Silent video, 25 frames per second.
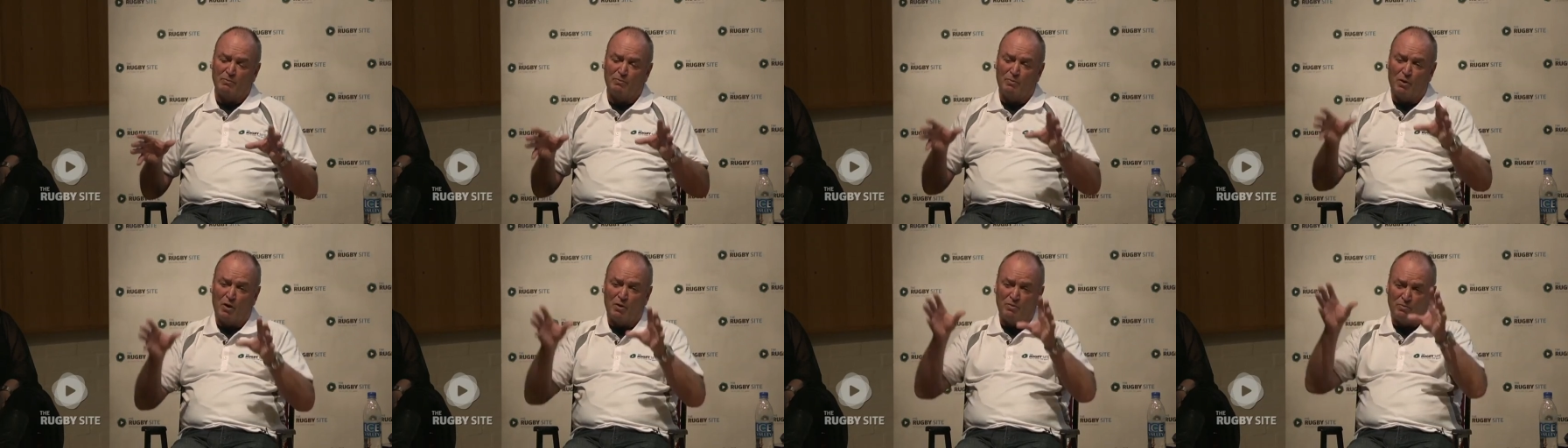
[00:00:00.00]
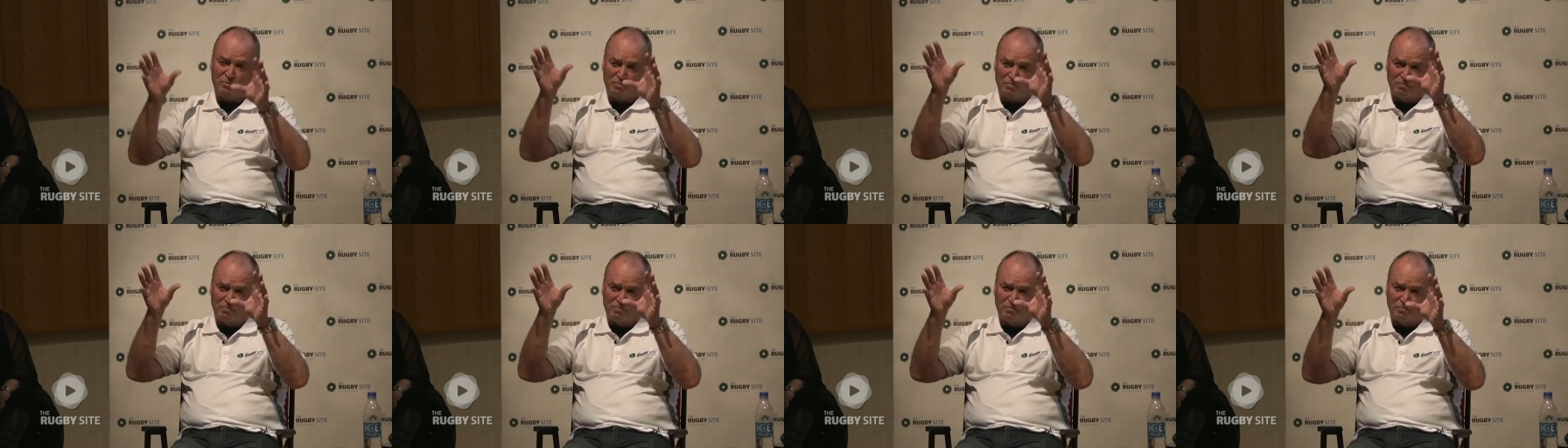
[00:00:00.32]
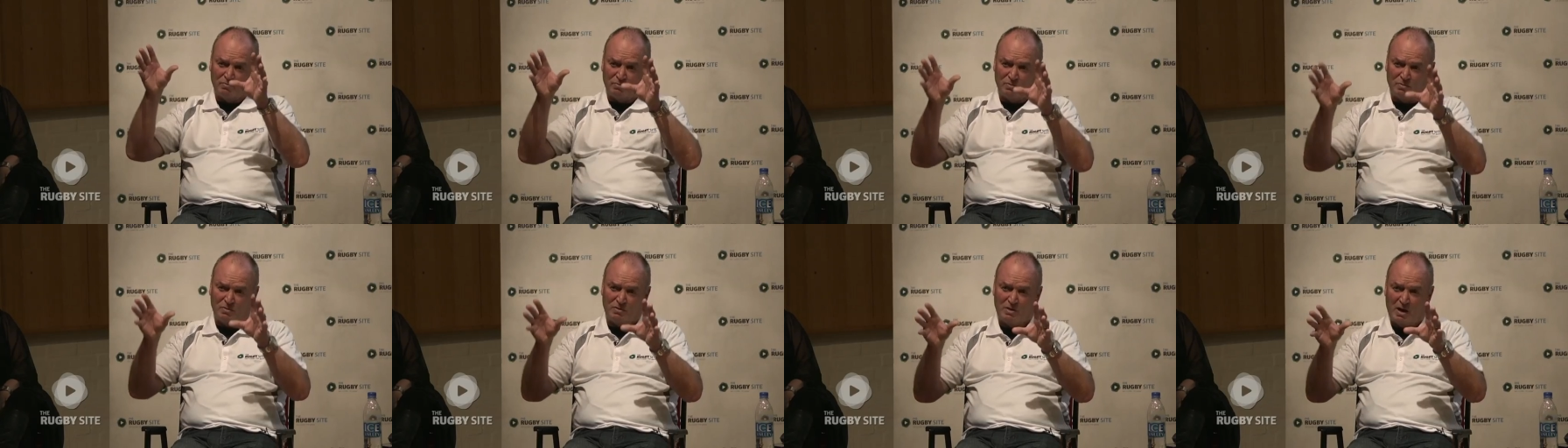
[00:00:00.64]
both
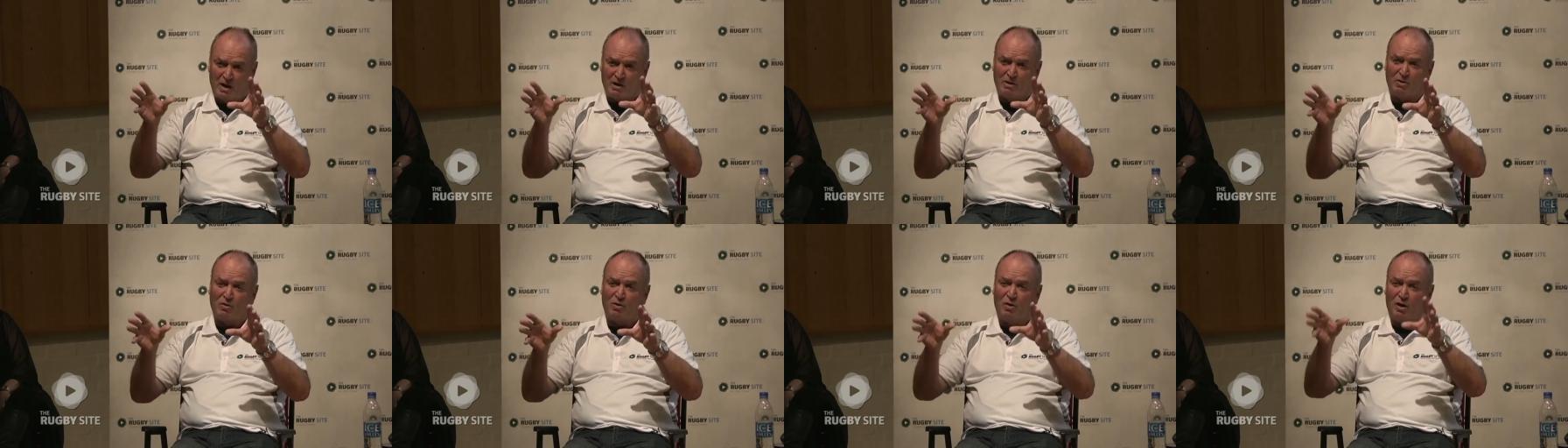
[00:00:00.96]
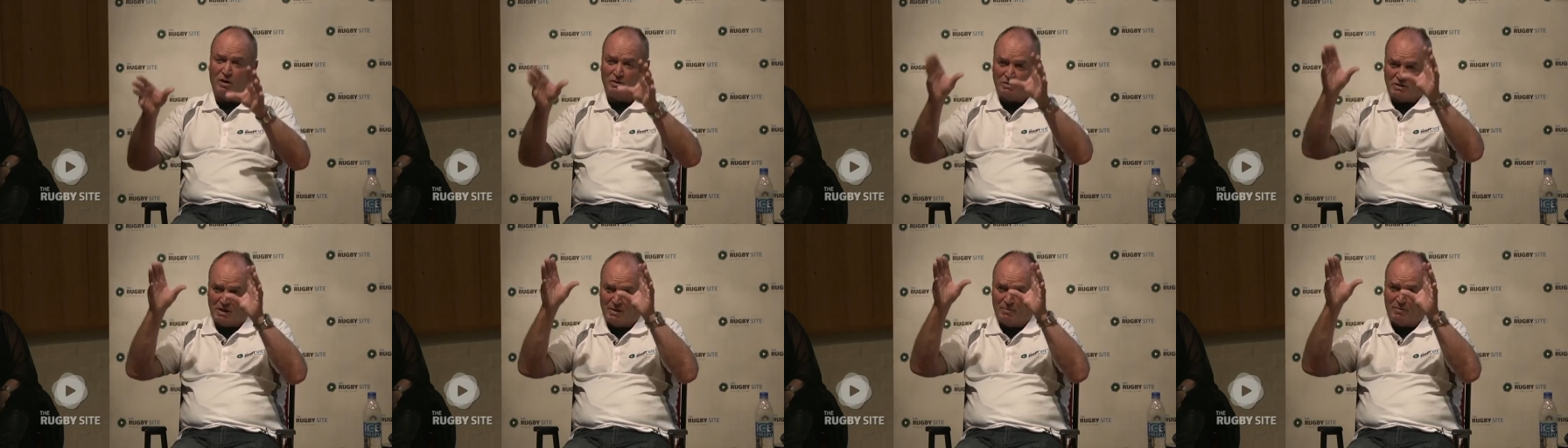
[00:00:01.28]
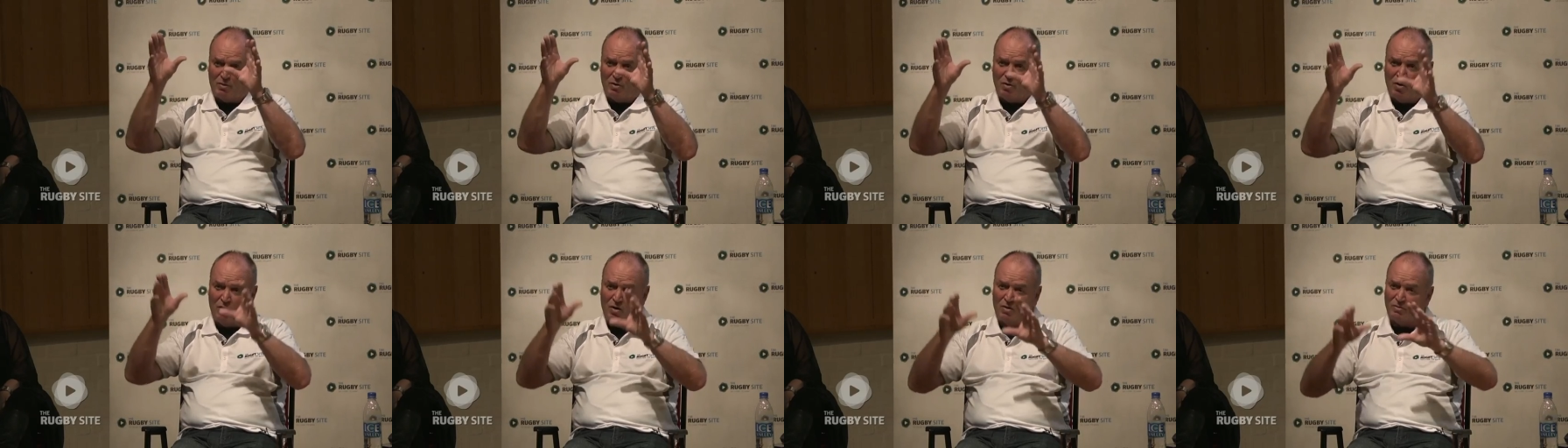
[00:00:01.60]
young guys
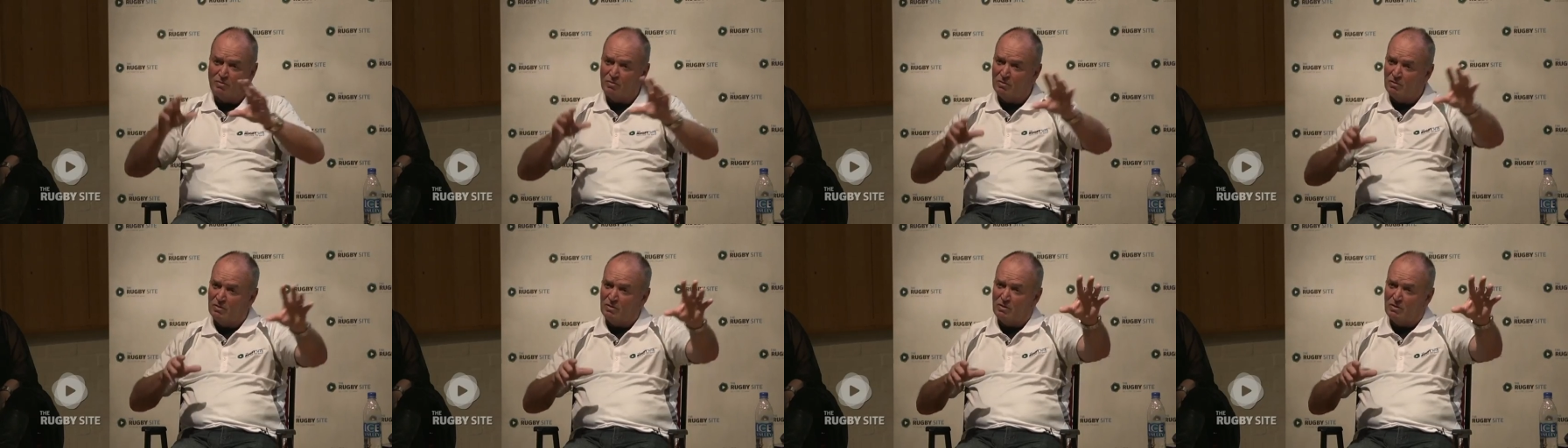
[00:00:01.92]
coming on,